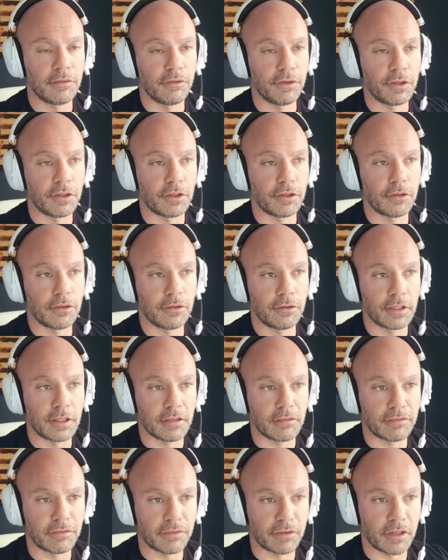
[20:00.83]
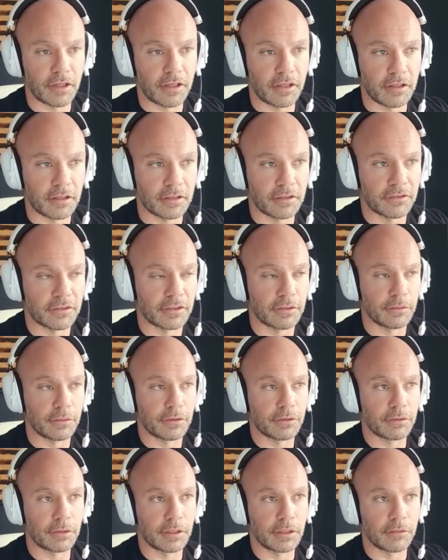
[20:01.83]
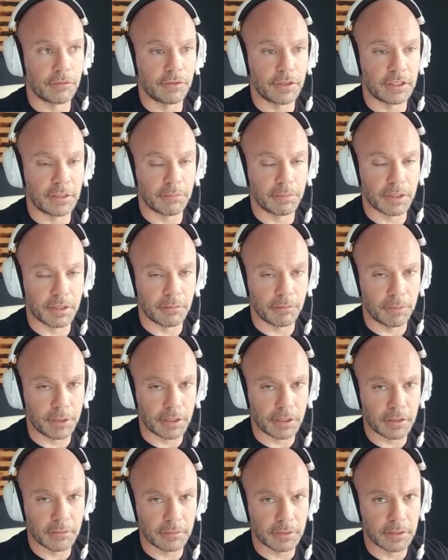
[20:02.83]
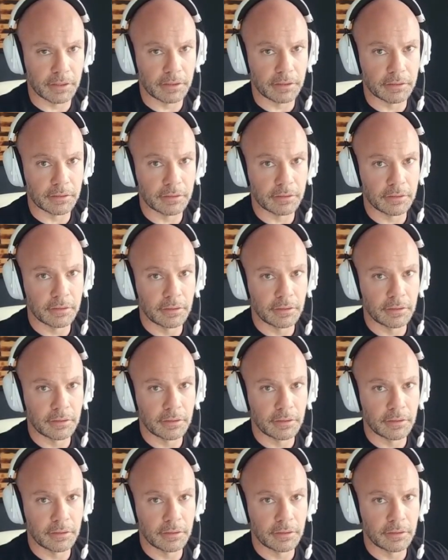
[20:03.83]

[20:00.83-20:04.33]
can do that flawlessly with 350-pound barbell,